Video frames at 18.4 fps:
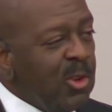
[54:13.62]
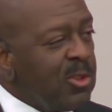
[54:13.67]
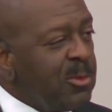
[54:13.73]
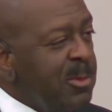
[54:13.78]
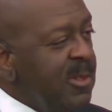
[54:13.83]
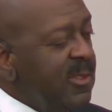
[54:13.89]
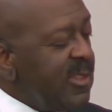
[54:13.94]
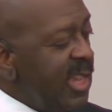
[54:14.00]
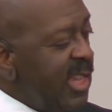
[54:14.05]

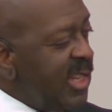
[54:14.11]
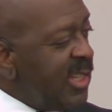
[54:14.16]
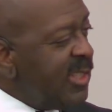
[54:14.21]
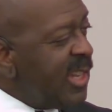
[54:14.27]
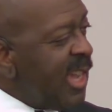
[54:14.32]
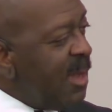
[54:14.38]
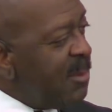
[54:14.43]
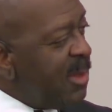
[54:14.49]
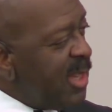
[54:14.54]
means
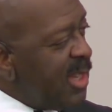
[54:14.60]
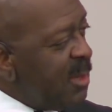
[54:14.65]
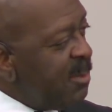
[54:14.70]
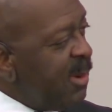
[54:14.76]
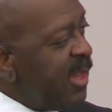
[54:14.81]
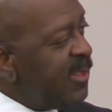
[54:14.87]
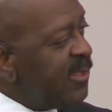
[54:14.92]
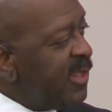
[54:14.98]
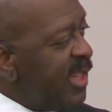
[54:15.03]
anytime, any
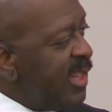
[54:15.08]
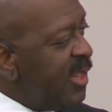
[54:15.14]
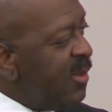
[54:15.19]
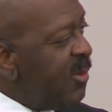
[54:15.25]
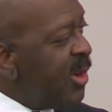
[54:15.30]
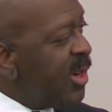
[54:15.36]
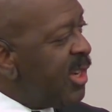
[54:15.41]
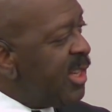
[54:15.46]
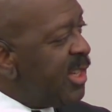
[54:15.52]
place,
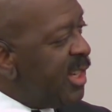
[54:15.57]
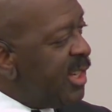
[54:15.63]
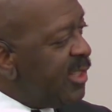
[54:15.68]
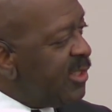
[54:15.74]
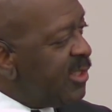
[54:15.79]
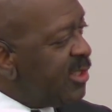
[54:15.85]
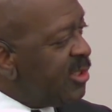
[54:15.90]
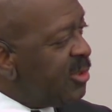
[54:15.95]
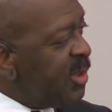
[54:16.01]
anywhere, in any
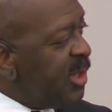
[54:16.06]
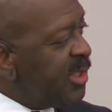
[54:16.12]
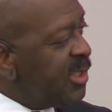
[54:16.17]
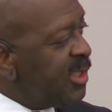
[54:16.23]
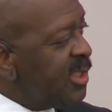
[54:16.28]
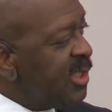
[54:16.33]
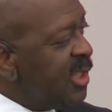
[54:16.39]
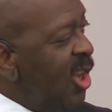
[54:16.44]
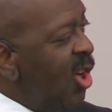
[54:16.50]
situation,
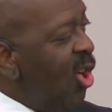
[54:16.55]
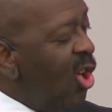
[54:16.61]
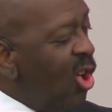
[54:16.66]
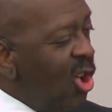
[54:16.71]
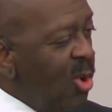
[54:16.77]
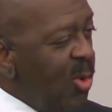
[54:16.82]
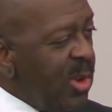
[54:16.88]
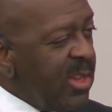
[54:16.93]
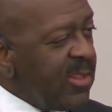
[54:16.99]

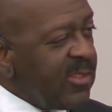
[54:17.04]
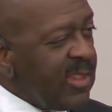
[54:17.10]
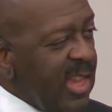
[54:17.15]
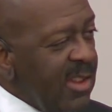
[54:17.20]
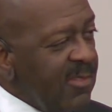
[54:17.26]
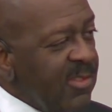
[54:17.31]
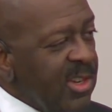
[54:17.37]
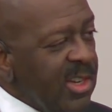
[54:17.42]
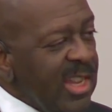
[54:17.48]
always,
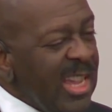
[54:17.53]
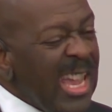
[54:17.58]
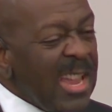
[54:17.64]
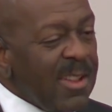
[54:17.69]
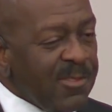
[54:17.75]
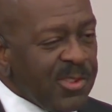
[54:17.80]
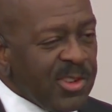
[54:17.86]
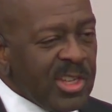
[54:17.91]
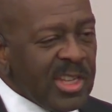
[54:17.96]
ever,
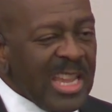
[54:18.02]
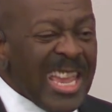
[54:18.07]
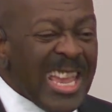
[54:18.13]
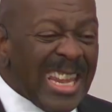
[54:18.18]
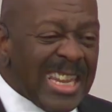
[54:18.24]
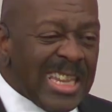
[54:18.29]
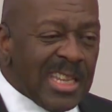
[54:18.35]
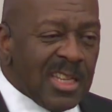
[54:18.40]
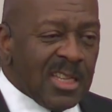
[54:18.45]
every,
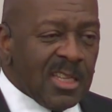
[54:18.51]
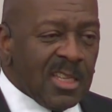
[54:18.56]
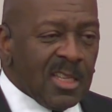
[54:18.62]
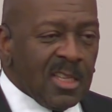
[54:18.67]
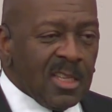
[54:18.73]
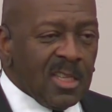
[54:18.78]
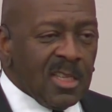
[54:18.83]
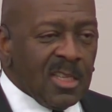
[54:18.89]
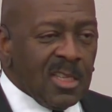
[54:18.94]
any.
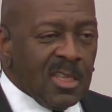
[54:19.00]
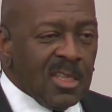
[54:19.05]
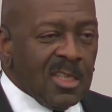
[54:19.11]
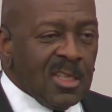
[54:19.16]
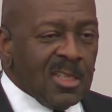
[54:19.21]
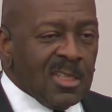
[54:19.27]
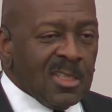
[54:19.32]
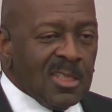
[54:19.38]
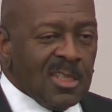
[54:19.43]

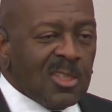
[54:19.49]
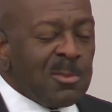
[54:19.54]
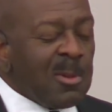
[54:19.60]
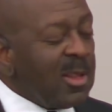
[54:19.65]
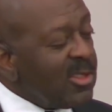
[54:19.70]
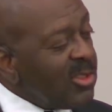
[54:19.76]
There's about